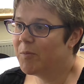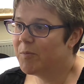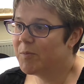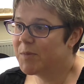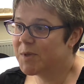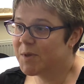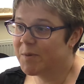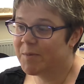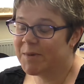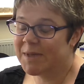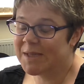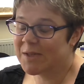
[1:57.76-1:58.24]

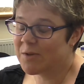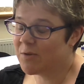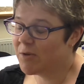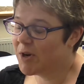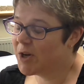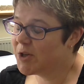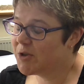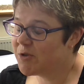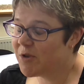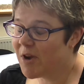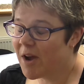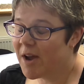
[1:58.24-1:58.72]
So we saw
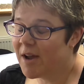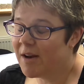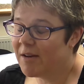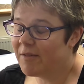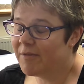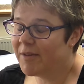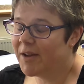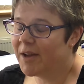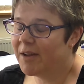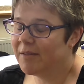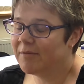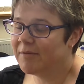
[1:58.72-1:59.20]
a trial
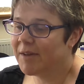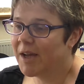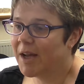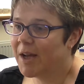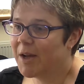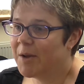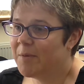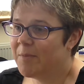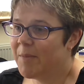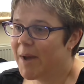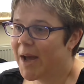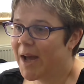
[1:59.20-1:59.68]
of it,
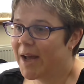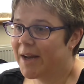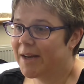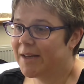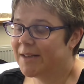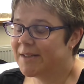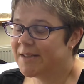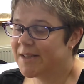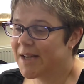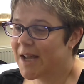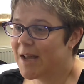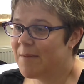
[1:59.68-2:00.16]

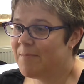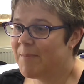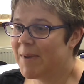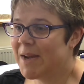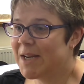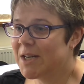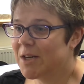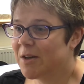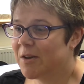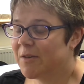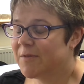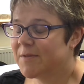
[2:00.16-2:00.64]
and it
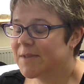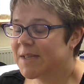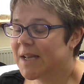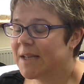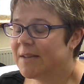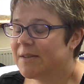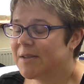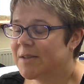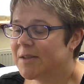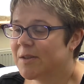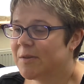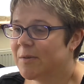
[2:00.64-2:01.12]
made a lot of
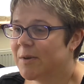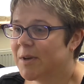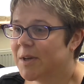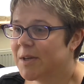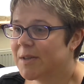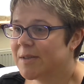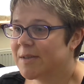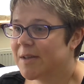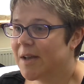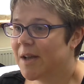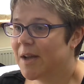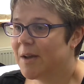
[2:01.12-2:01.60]
sense to
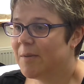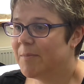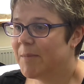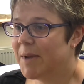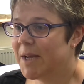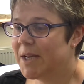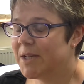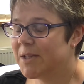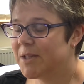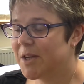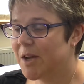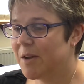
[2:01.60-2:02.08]
us
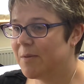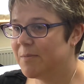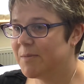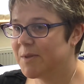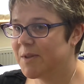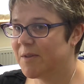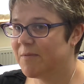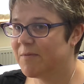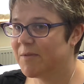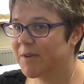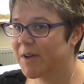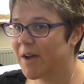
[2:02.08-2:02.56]
in
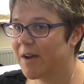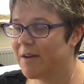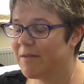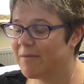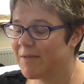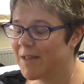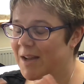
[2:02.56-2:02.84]
terms of kind